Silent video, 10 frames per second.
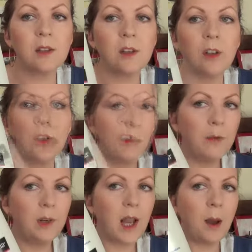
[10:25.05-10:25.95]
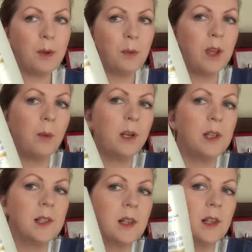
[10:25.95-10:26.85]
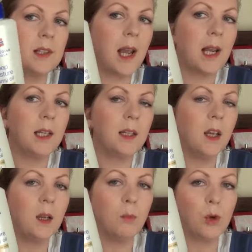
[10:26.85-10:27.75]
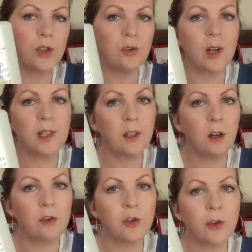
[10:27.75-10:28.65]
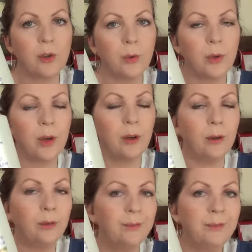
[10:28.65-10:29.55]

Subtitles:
So I have been really happy with that one as a daily moisturising lotion, although